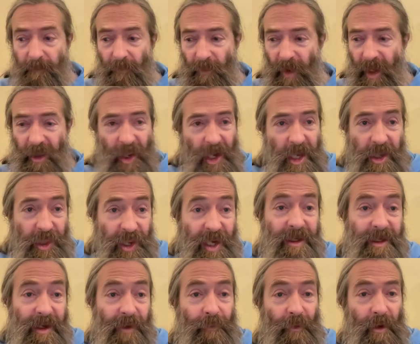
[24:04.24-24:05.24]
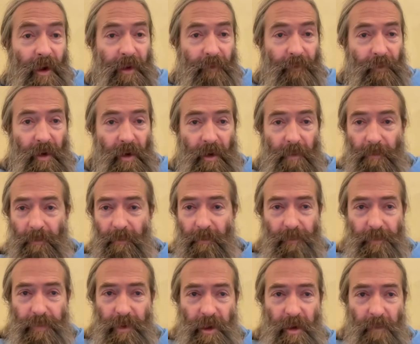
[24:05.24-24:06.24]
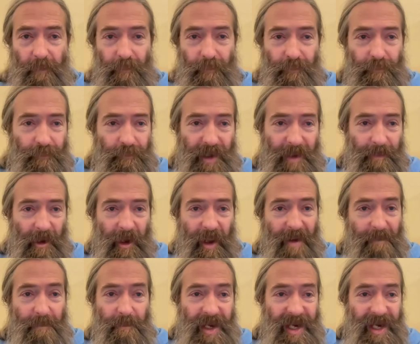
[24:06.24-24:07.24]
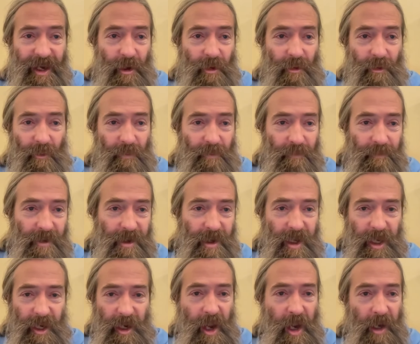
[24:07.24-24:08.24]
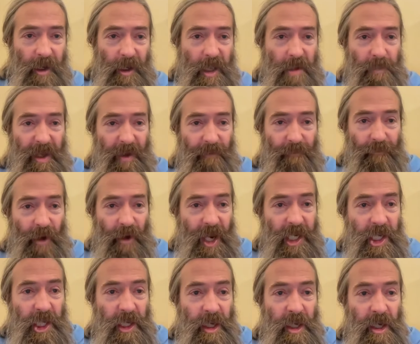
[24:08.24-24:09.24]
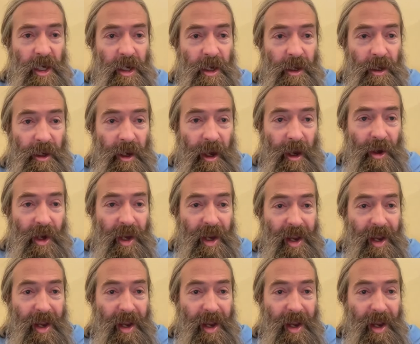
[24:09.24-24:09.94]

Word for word: they just think differently from people like me who can hardly speak French, you know.